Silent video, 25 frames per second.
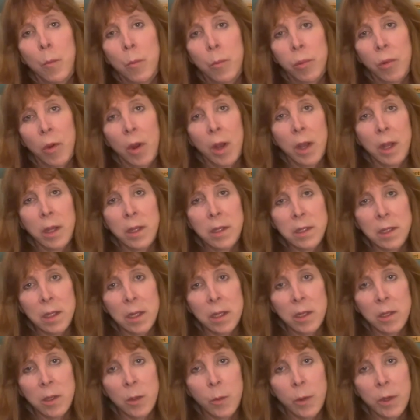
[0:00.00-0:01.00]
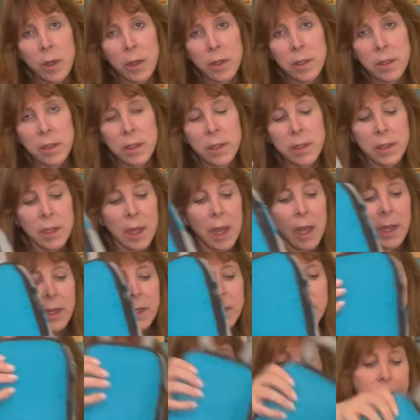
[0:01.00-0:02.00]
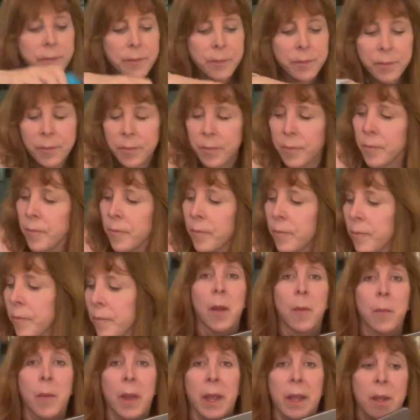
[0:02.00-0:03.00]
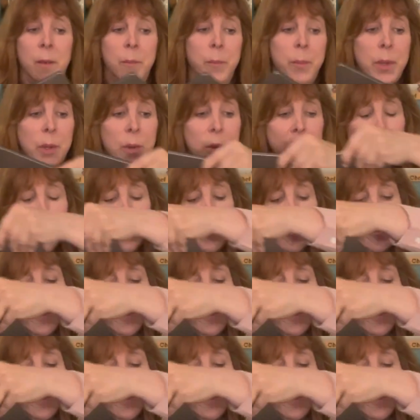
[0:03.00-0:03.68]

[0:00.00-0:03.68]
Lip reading: Bras, underwears, and socks. My computer,